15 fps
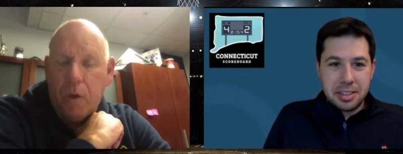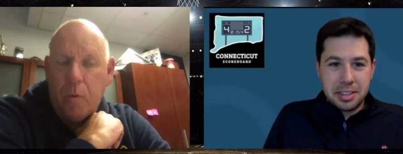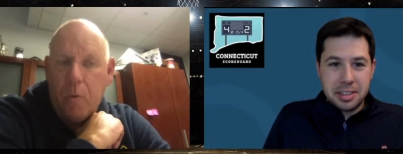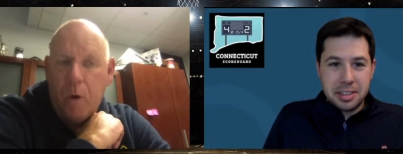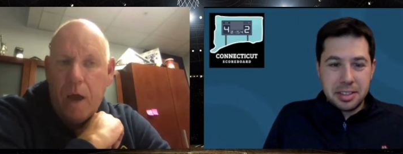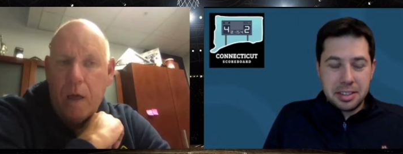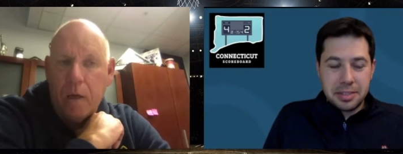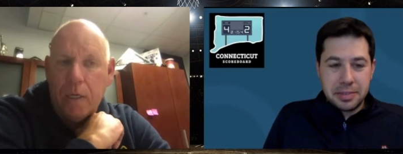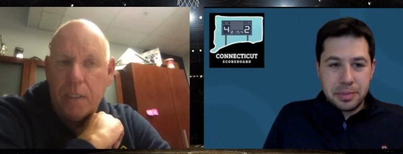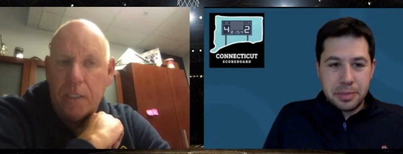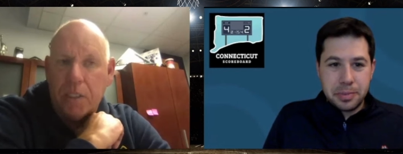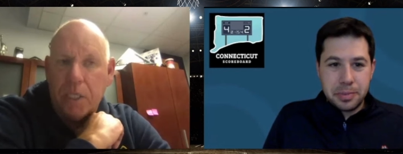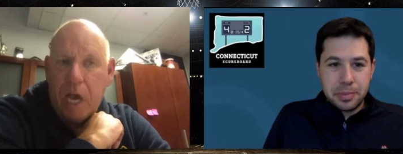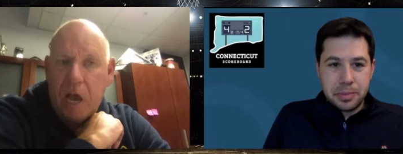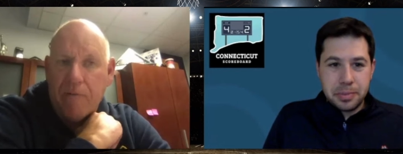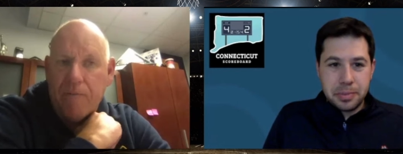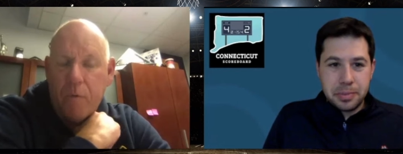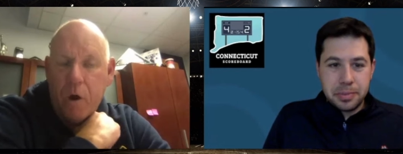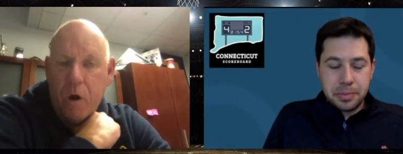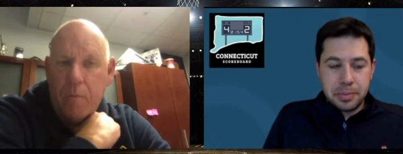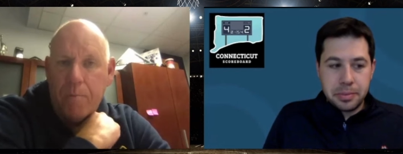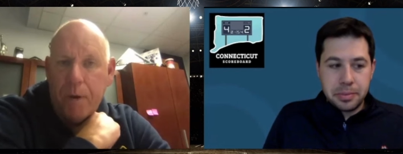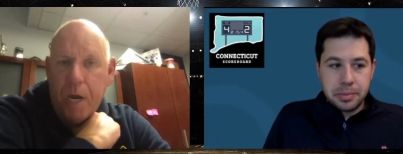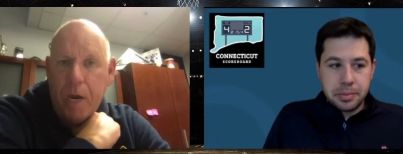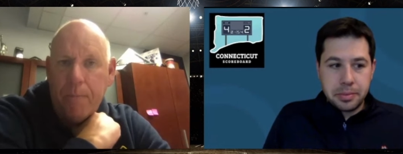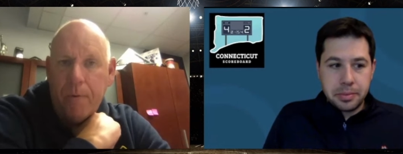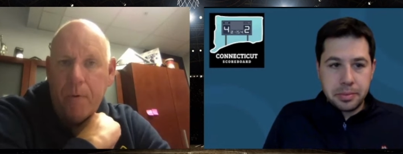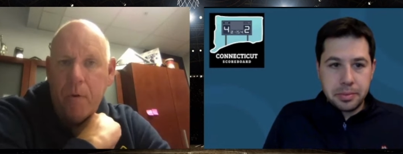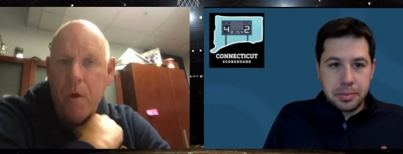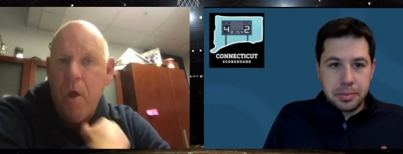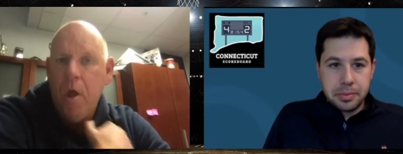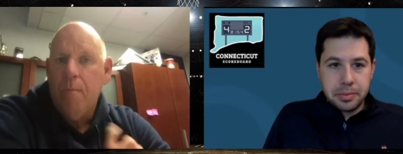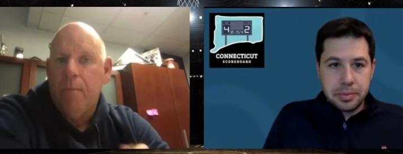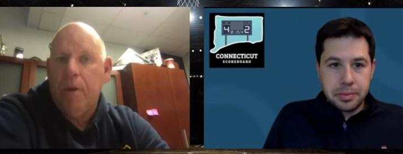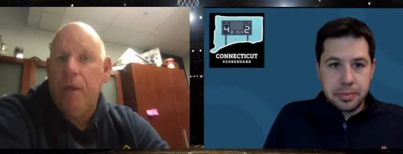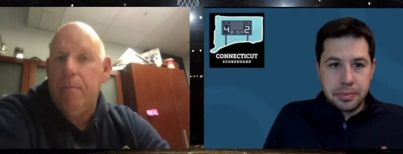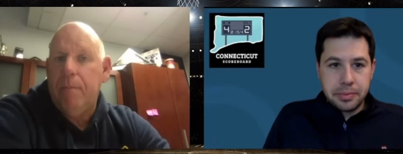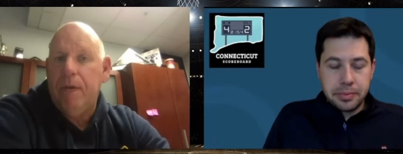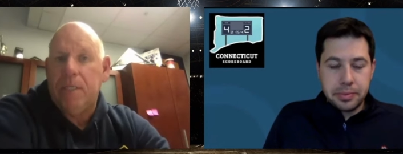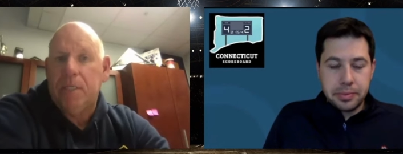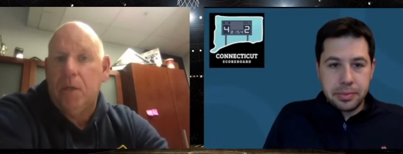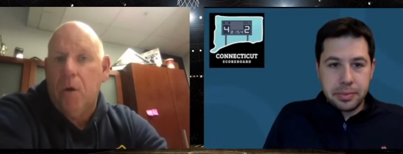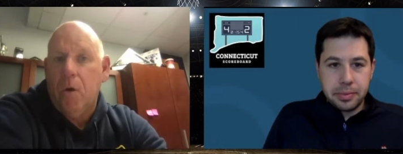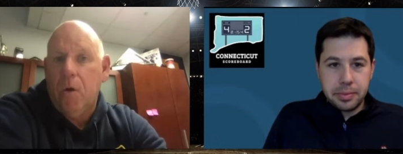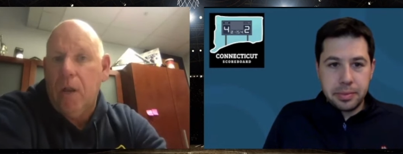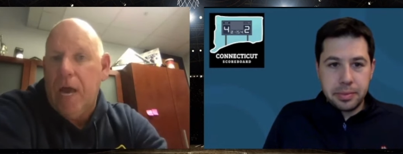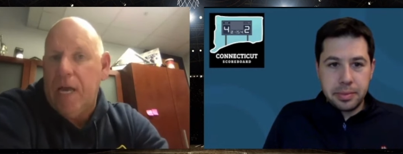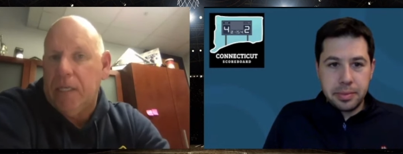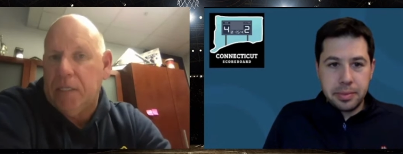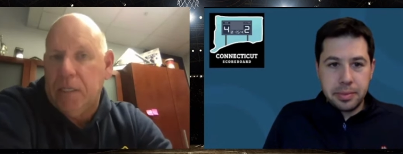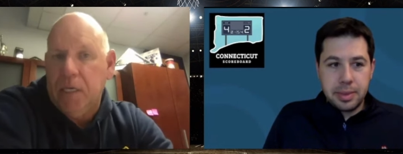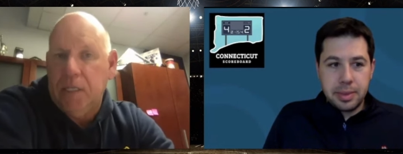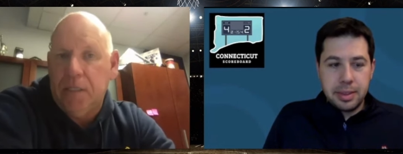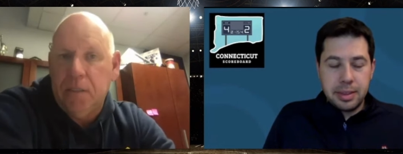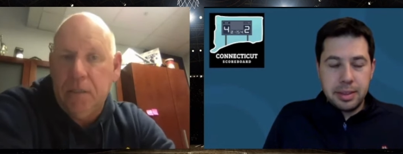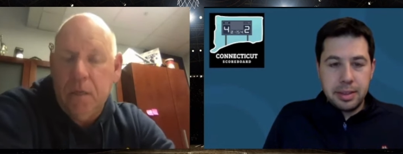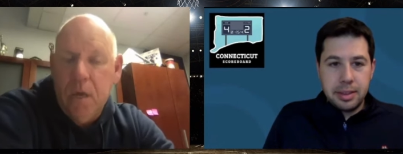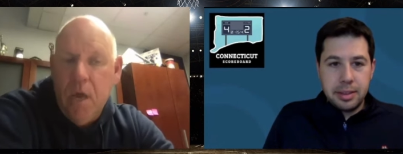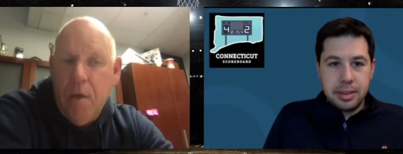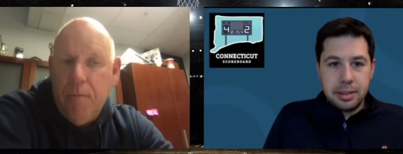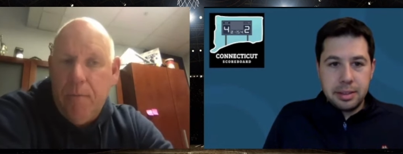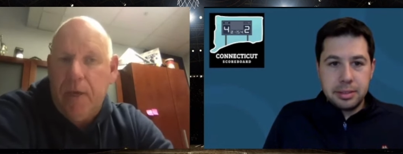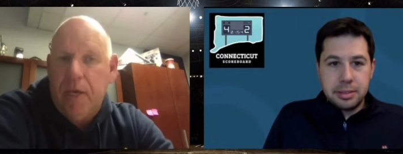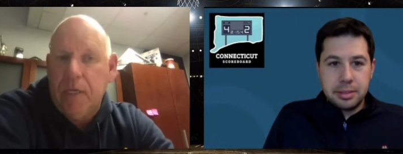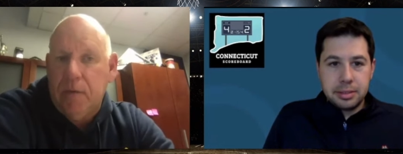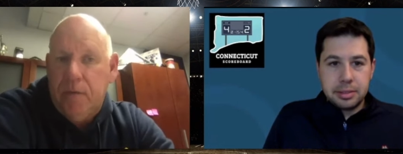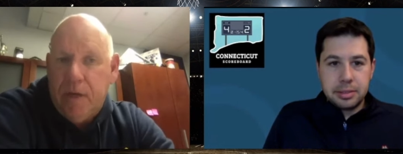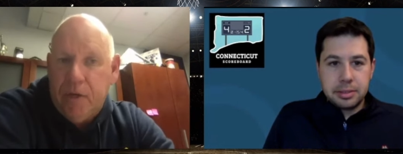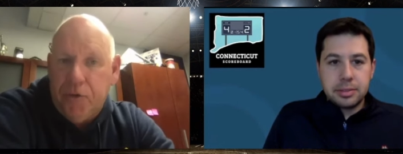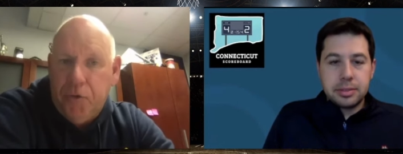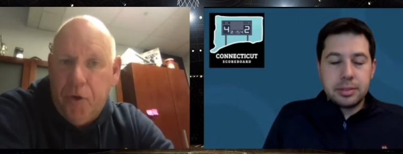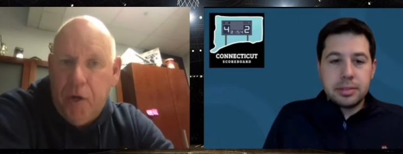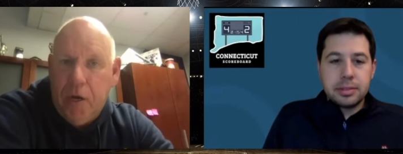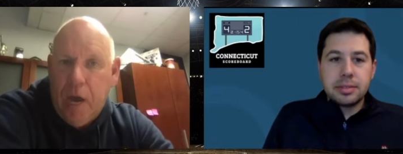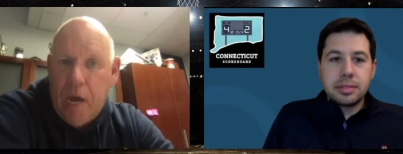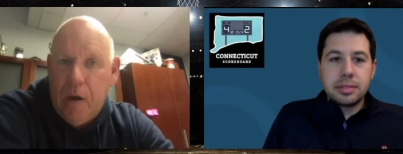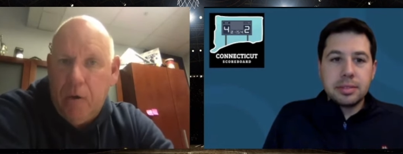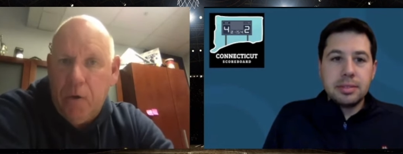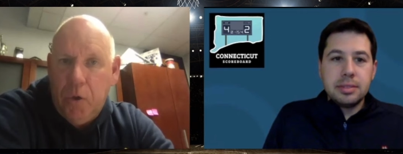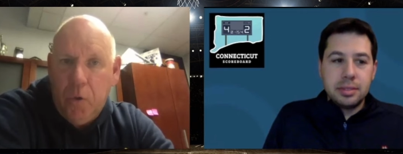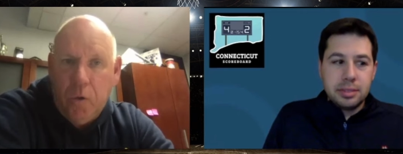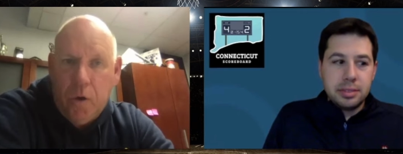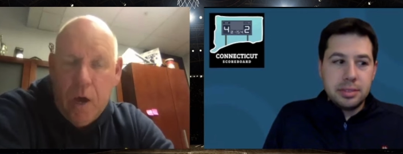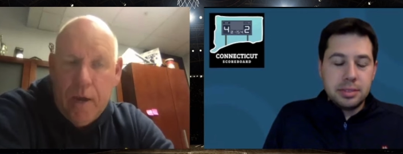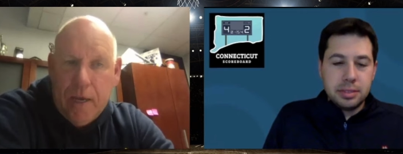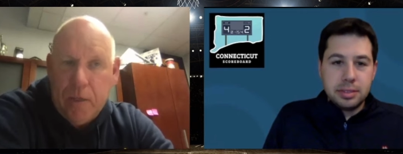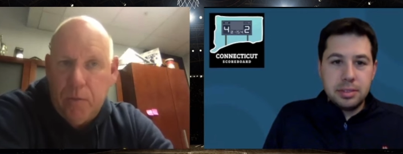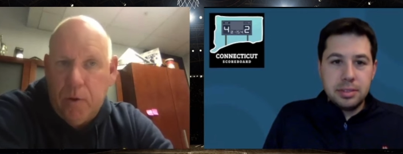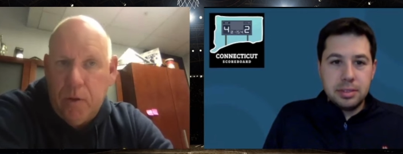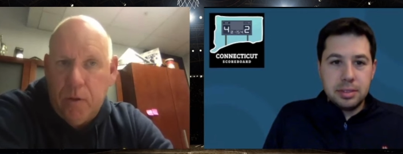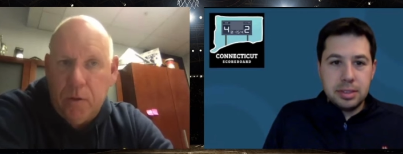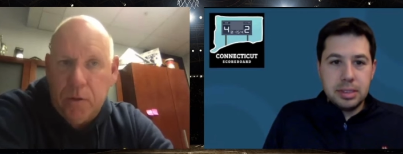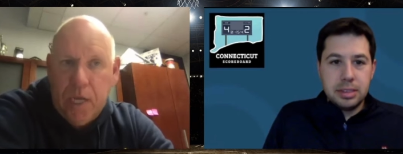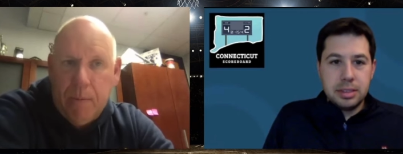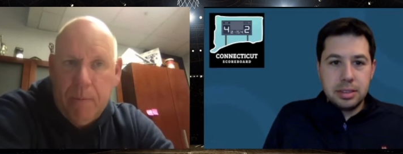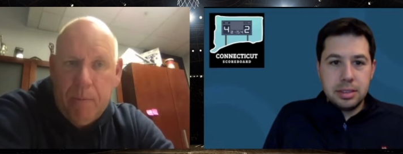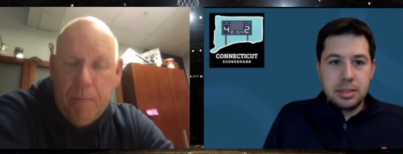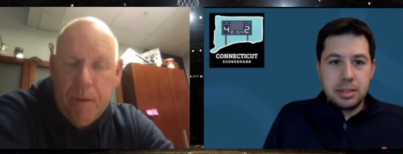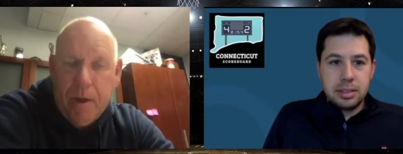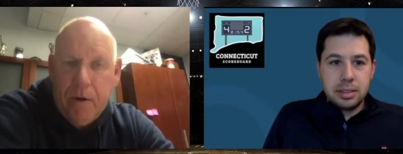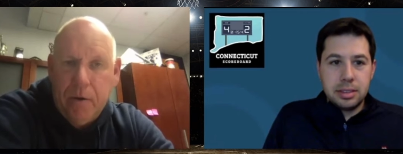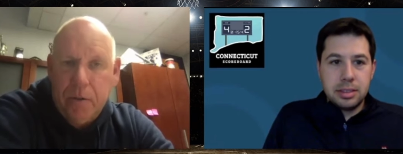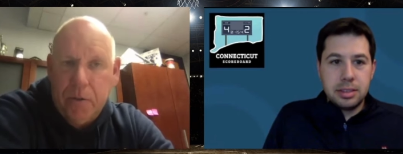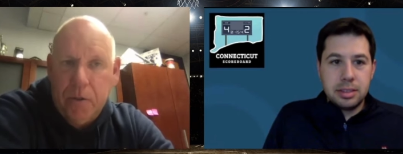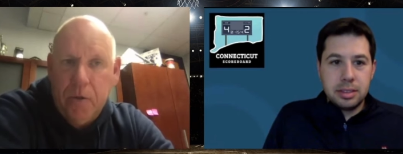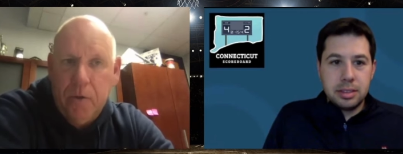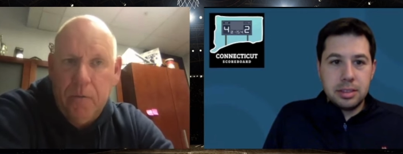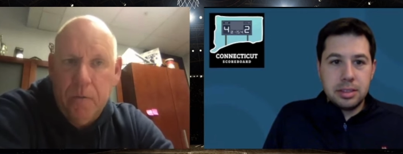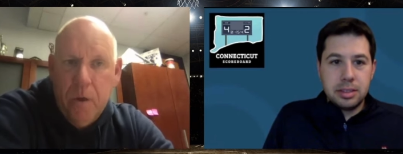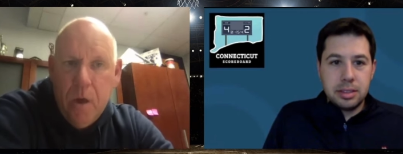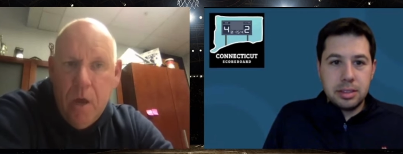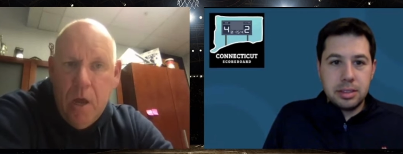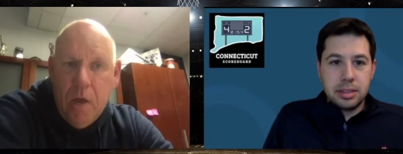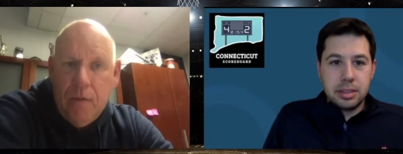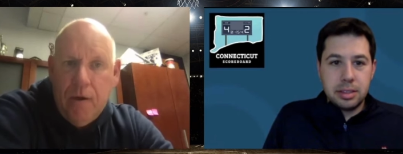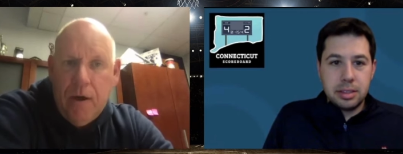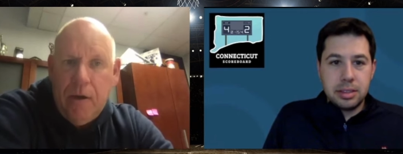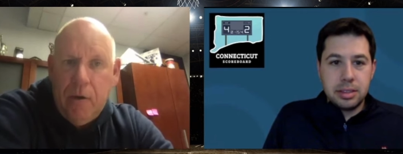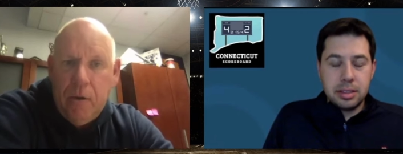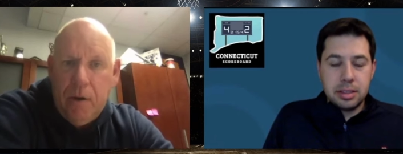Speaker 1: well. He's a sophomore on paper, but he missed the whole last season because of injury. And I know UConn has one of those type of players too that you know